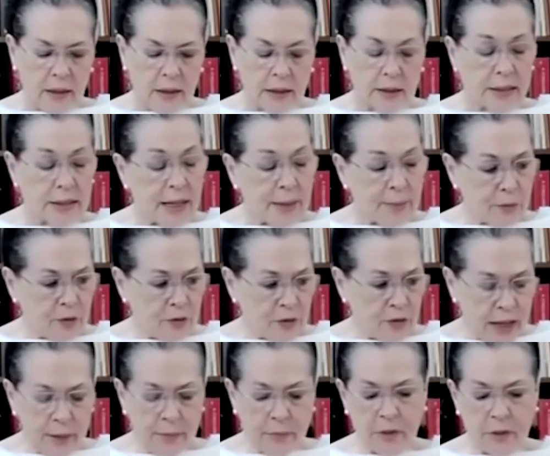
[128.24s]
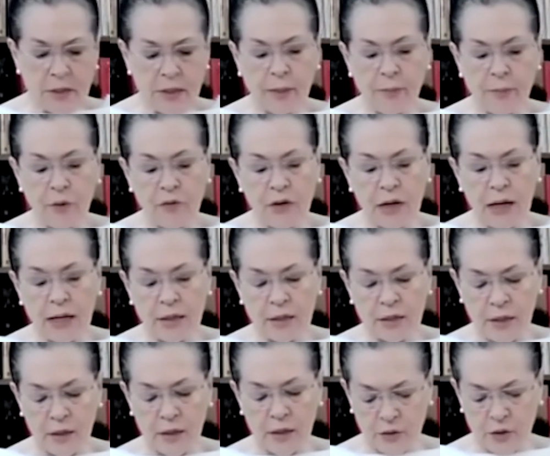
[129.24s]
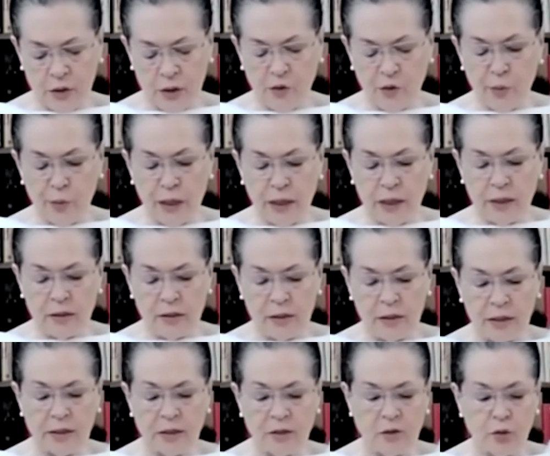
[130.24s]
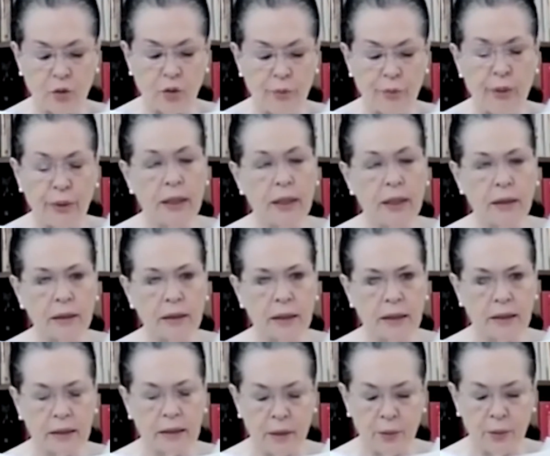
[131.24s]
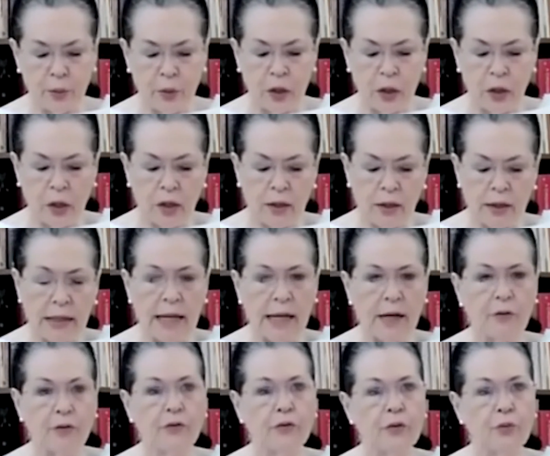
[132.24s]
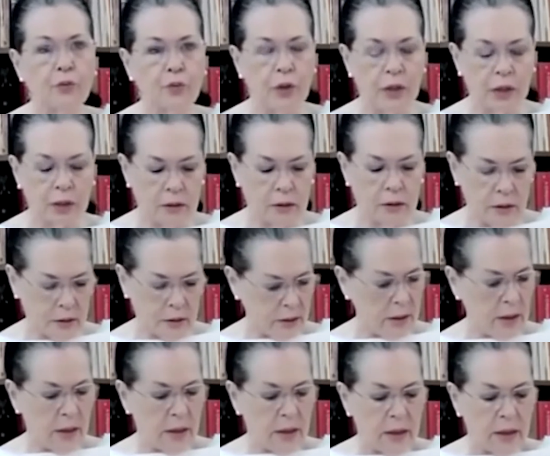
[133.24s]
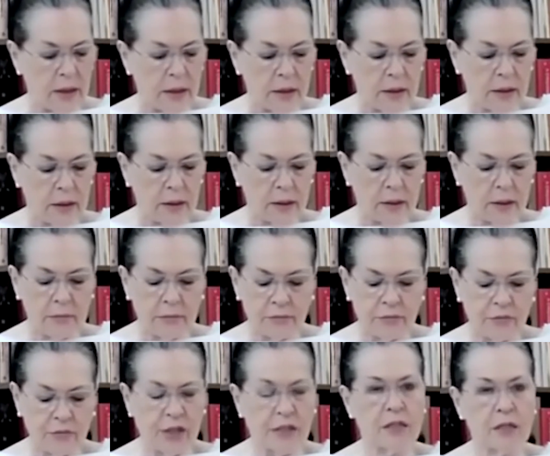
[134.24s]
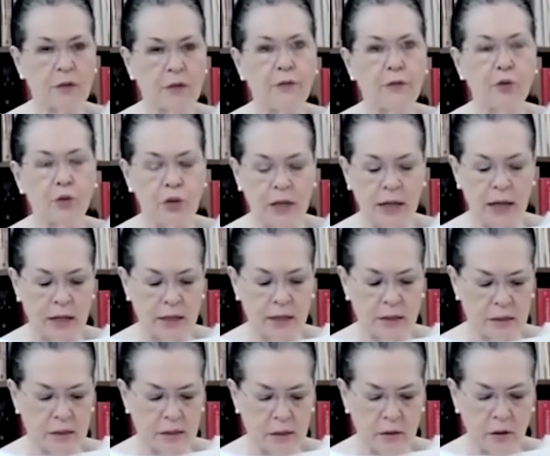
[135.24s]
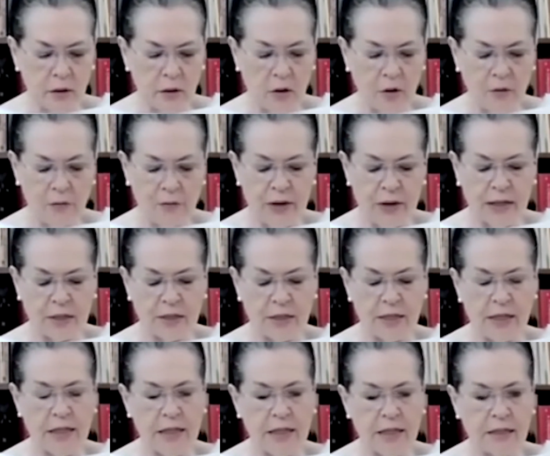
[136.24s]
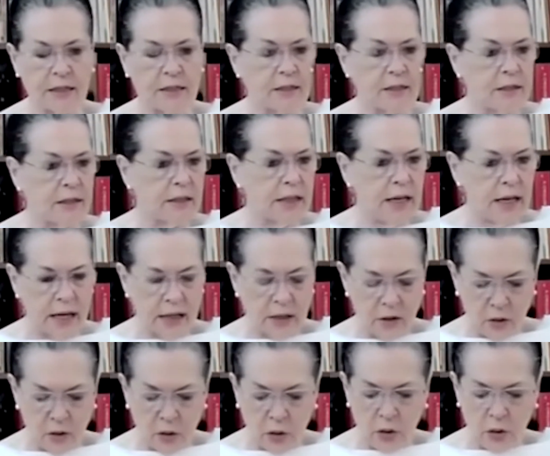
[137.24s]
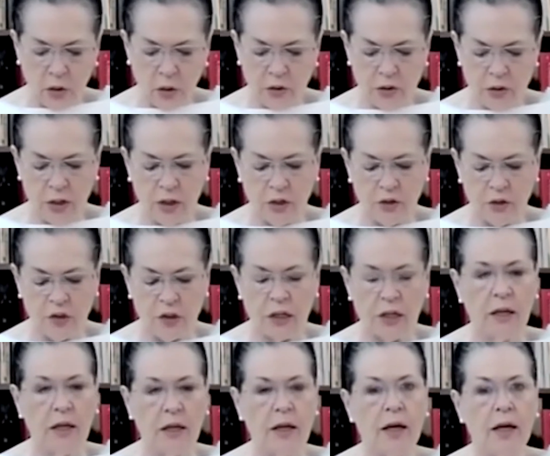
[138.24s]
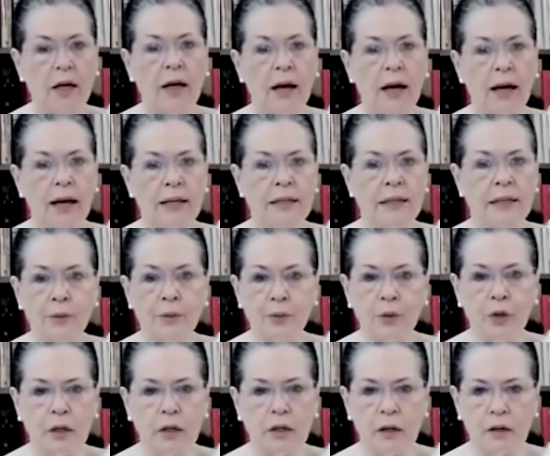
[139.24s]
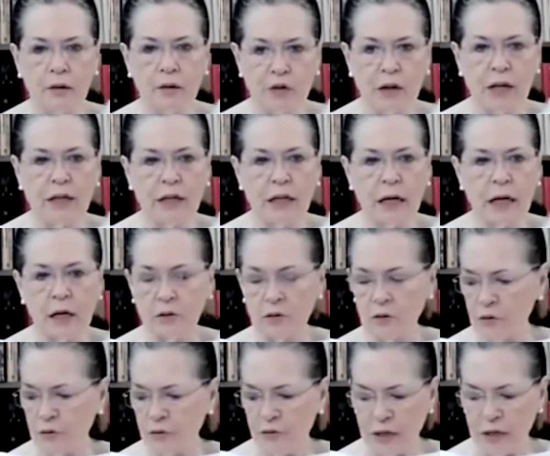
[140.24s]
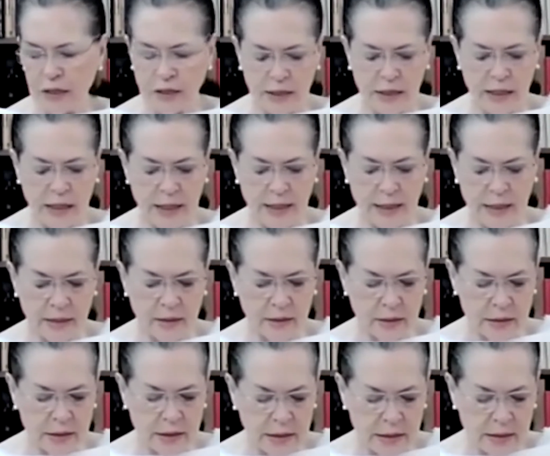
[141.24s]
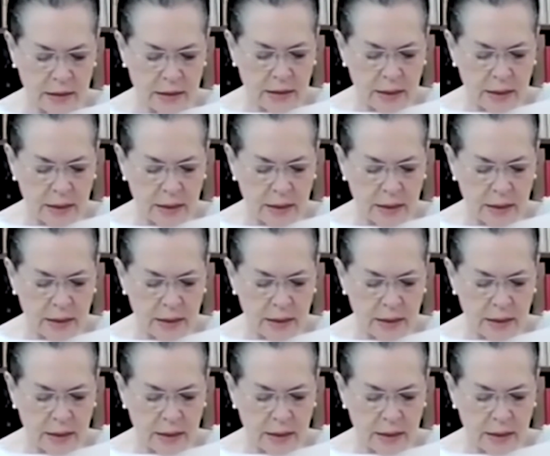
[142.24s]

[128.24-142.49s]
Some of our chief ministers told me that they were left with just a few days of vaccines. They had no oxygen and they were running out of ventilators.